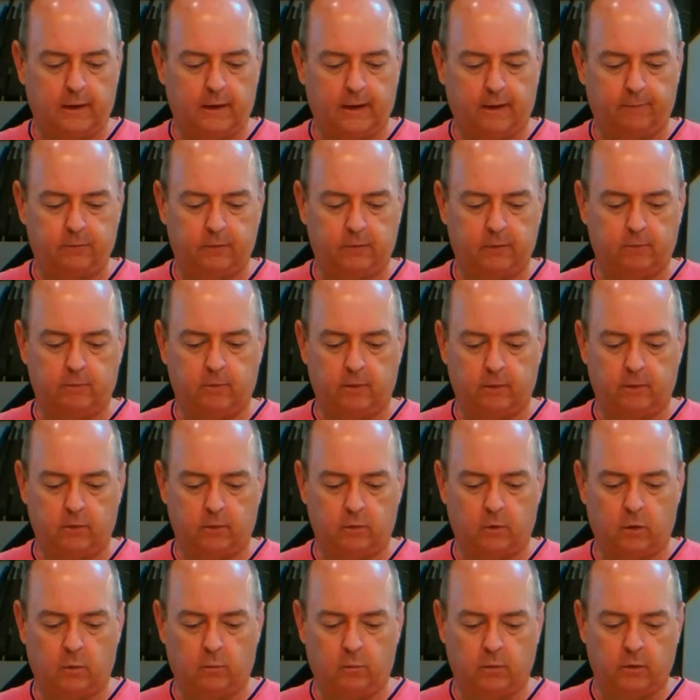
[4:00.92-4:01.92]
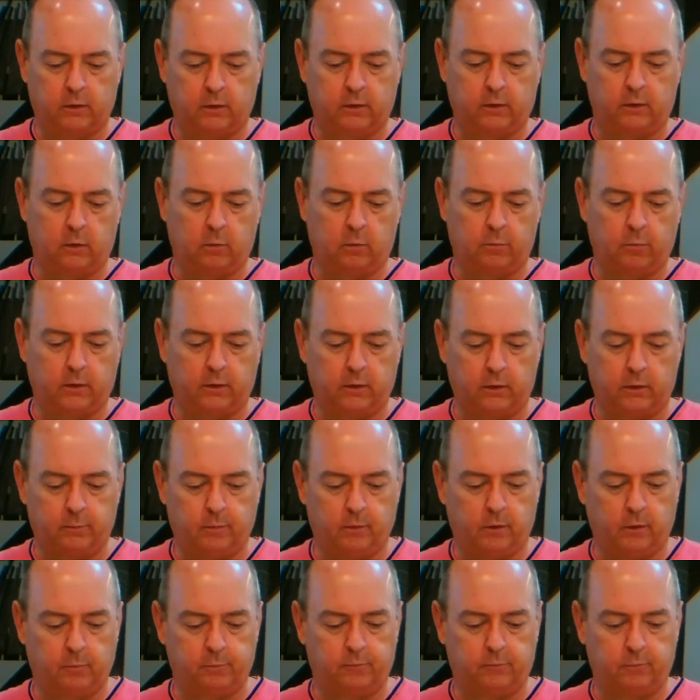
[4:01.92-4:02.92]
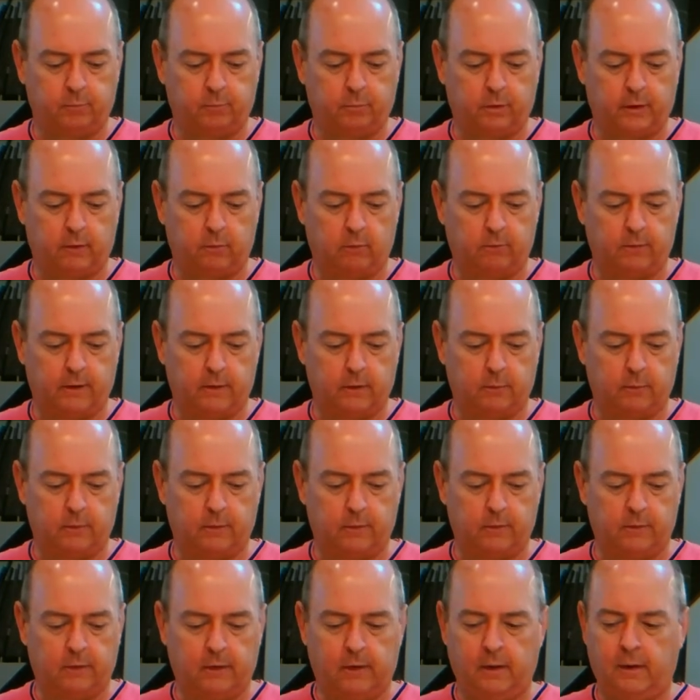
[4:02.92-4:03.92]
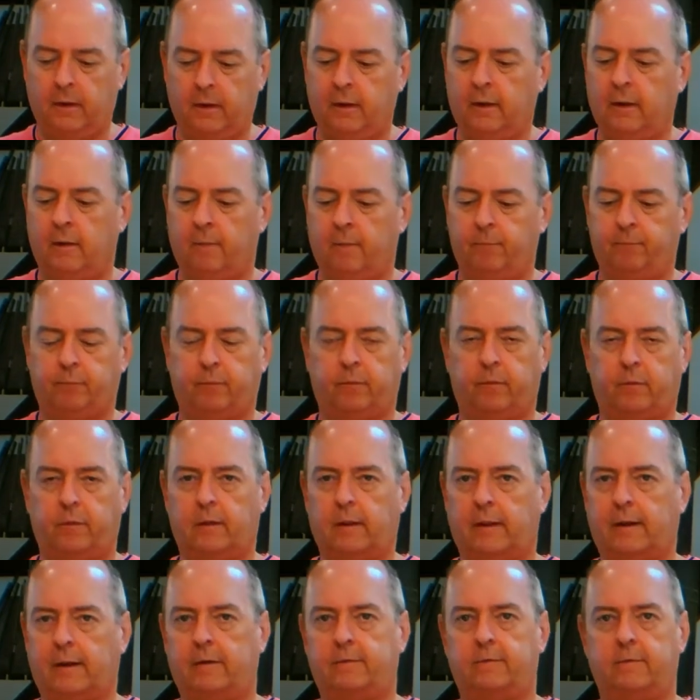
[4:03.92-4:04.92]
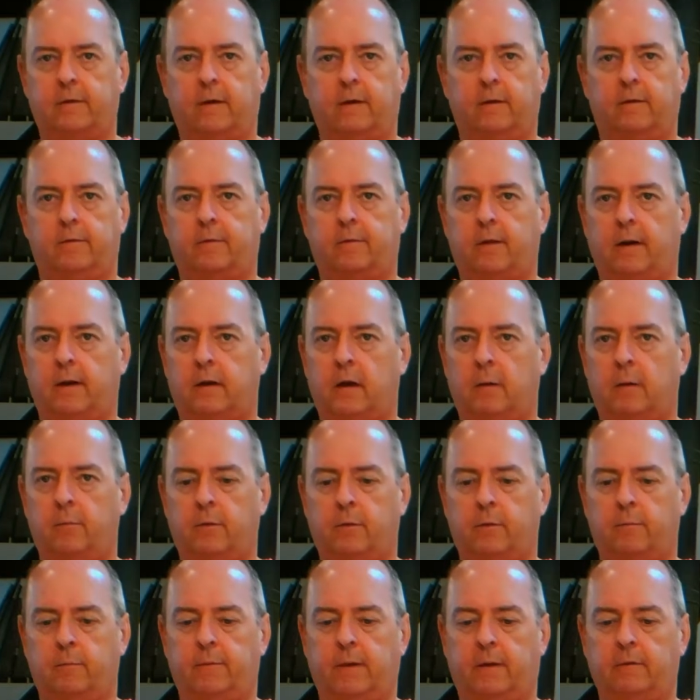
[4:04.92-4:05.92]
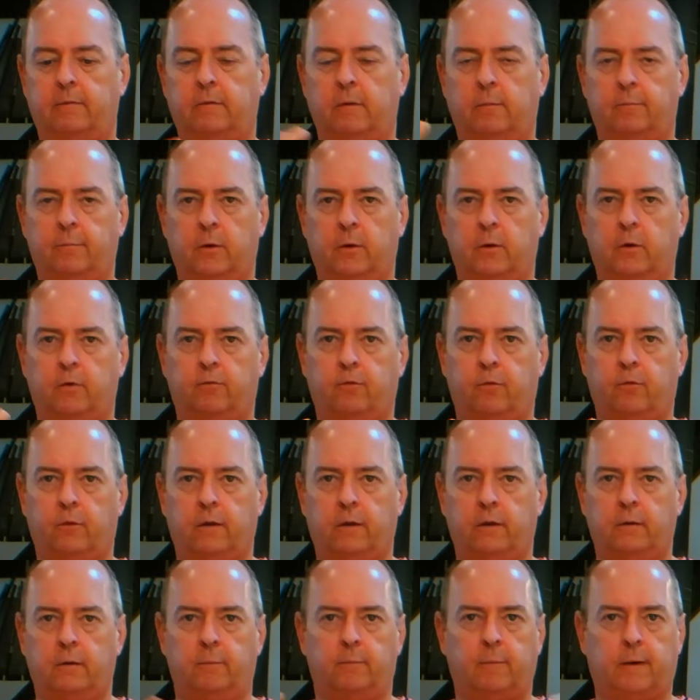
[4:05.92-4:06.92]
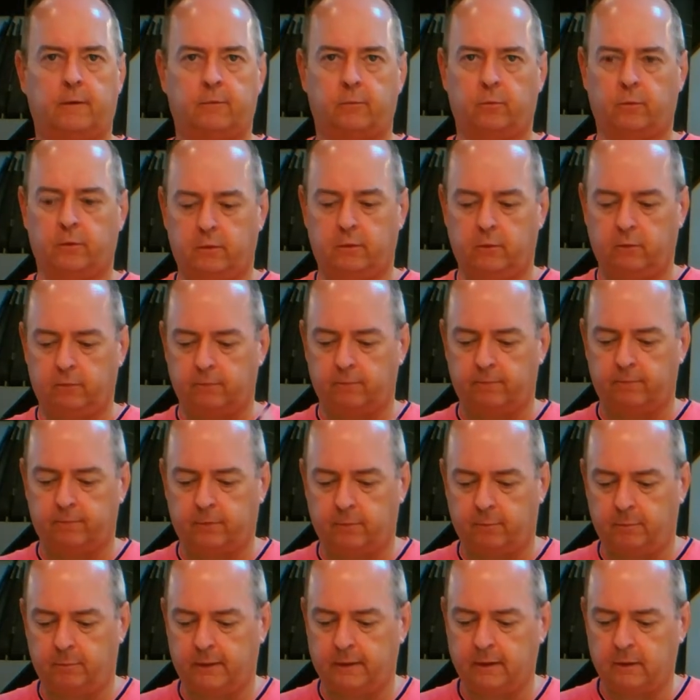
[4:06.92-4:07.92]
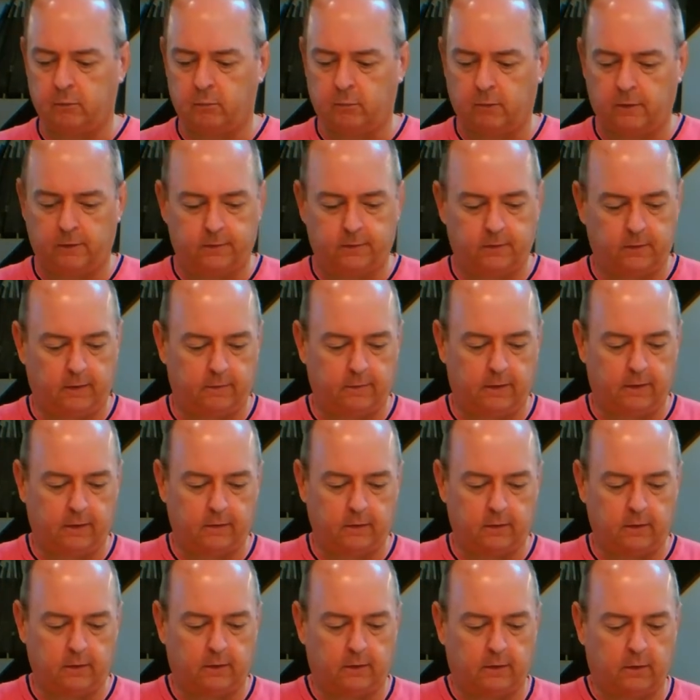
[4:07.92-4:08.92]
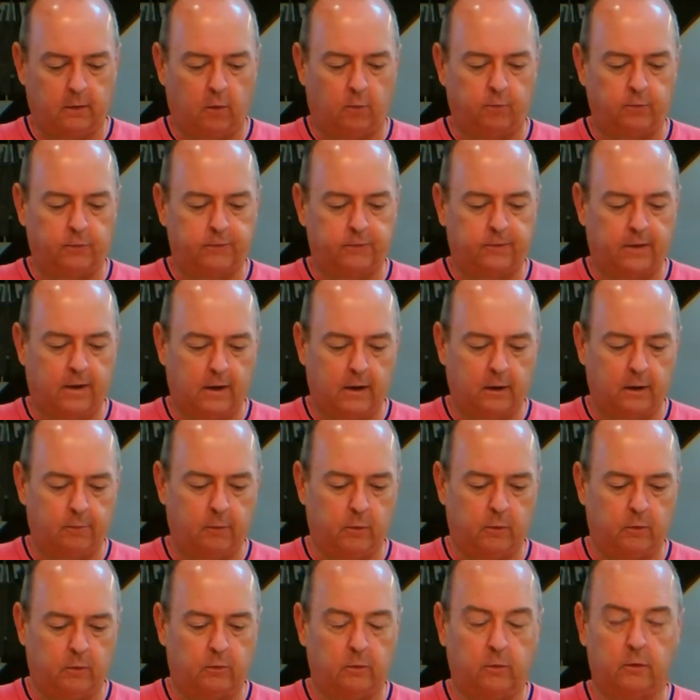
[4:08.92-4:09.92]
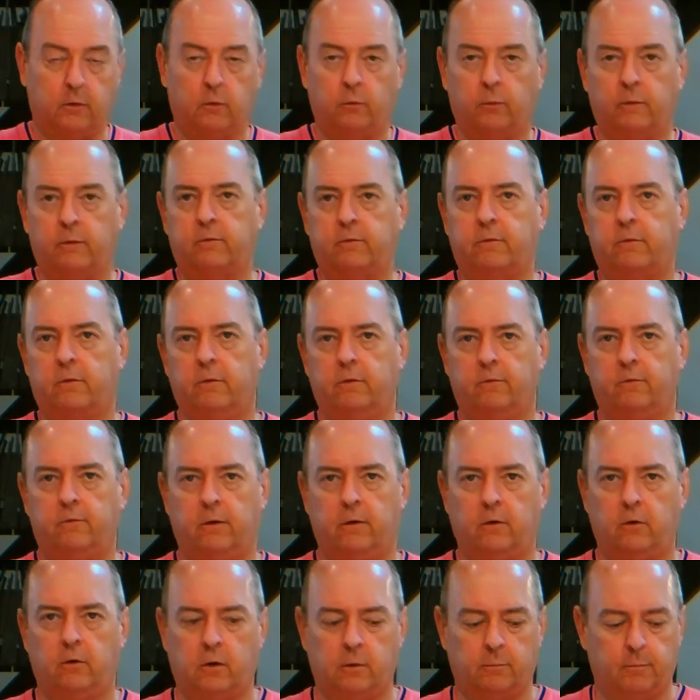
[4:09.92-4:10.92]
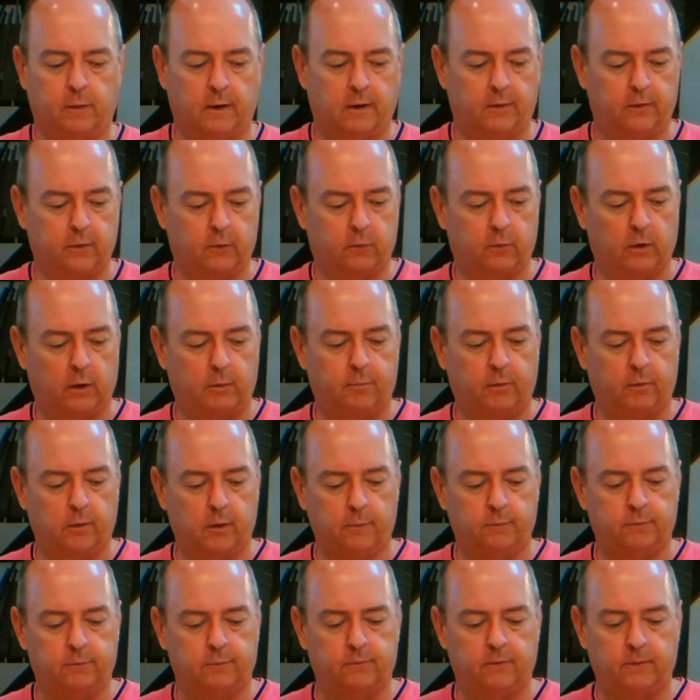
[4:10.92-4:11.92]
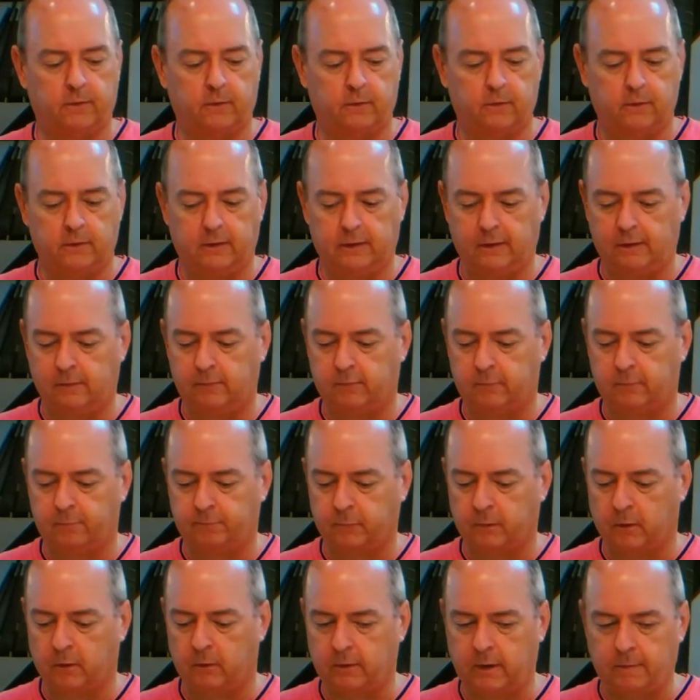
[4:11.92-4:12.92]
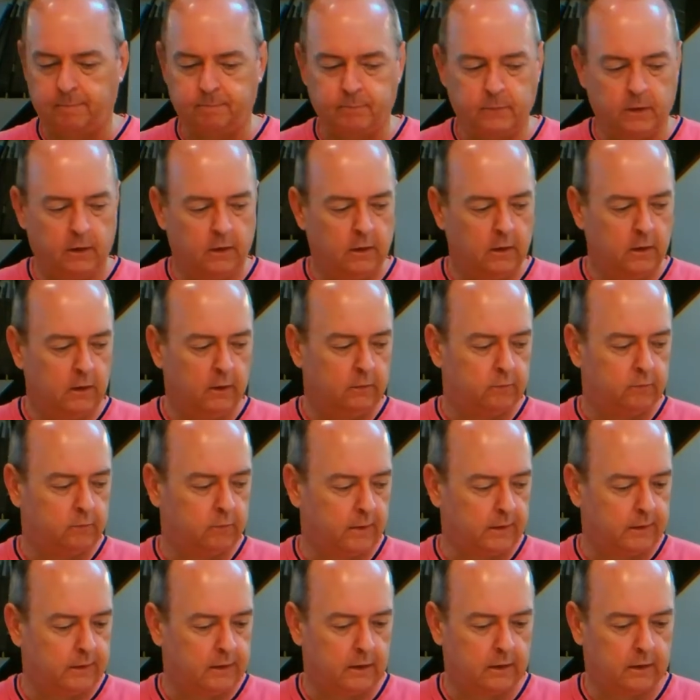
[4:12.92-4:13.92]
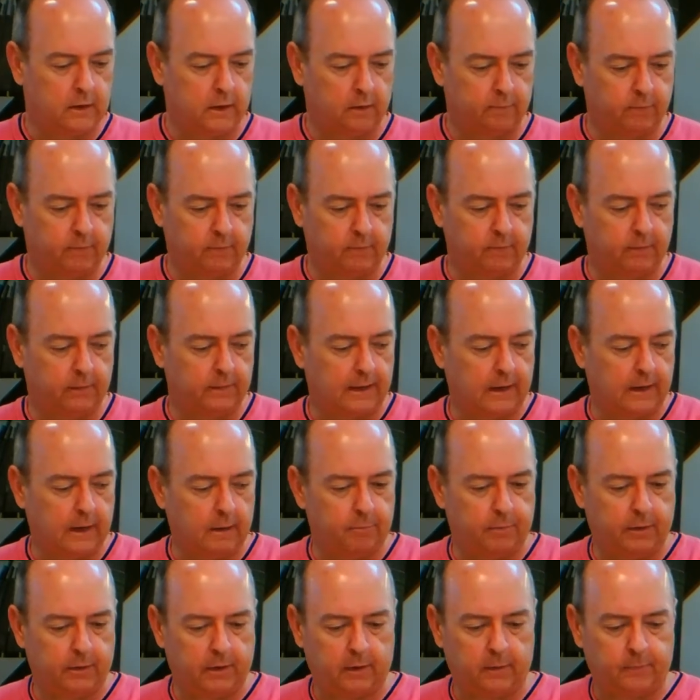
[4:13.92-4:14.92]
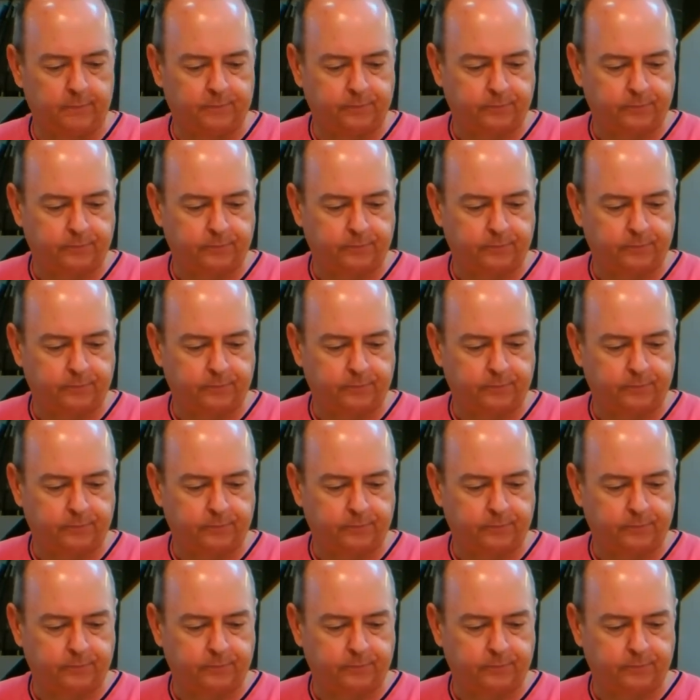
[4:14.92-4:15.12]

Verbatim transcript: after you've done your homework and you bought your bulbs and played around a bit. Like I said, it's going to come with them. They dim beautifully. Might as well use them to begin with. And then over time, you can do your research and you can buy the correct bulbs for your needs. Okay? So that kind of covers the lamping.